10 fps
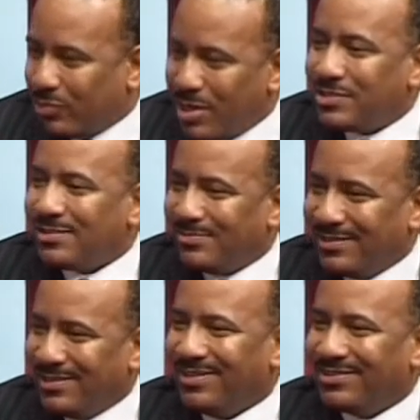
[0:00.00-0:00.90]
quite similar,
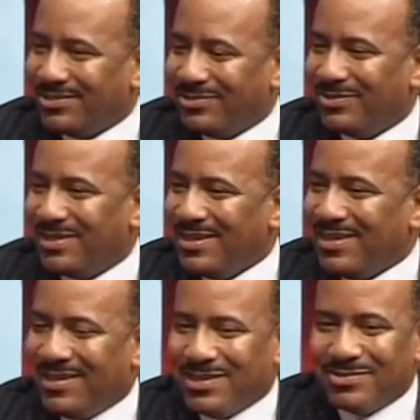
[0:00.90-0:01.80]
yeah. So
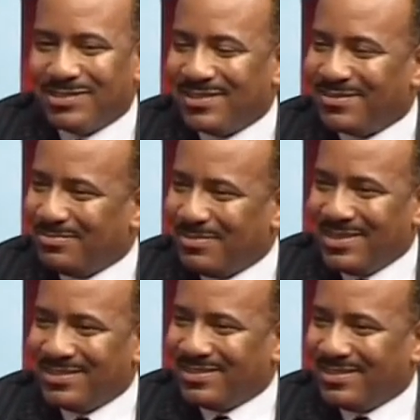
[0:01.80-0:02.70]
it was just
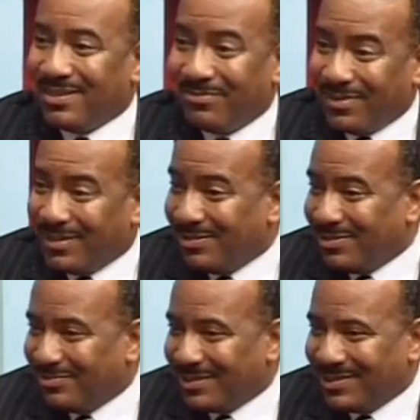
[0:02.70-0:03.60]
amazing, and I fell in
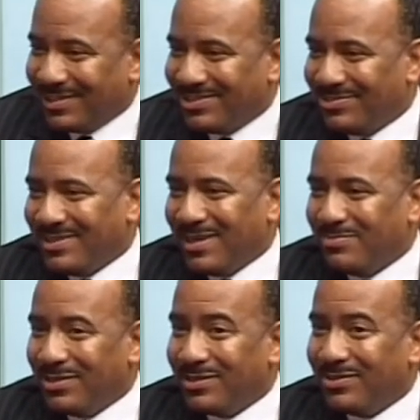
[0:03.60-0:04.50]
love with the country, and I've
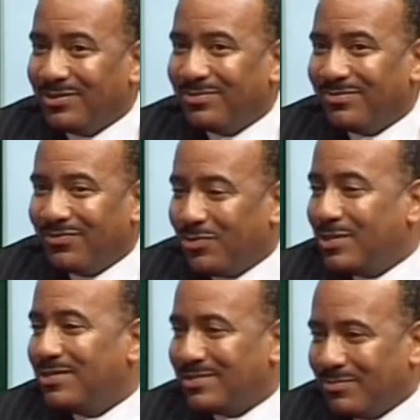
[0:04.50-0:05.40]
been here 4
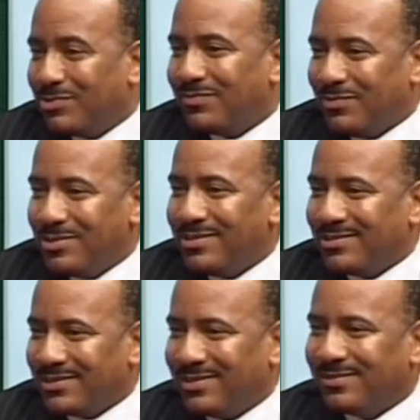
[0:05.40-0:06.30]
years, almost 4
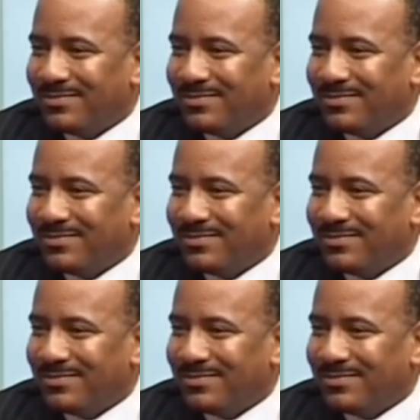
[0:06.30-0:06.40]
years now.